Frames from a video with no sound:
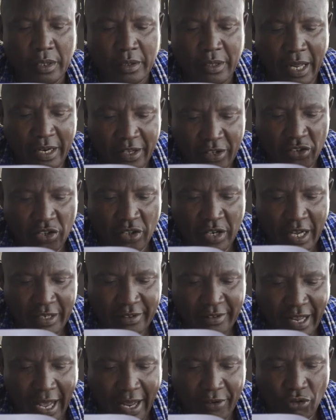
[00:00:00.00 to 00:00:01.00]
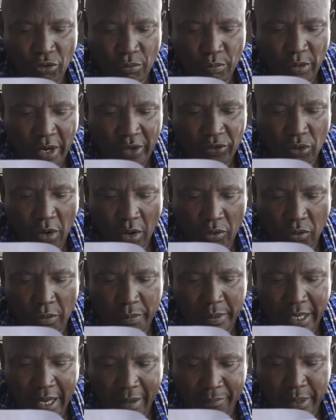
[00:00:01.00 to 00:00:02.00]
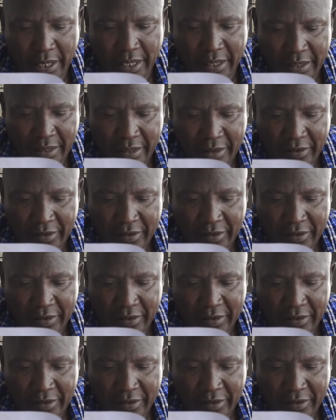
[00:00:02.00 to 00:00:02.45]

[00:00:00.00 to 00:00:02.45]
Tarehe 23 mwezi wa 12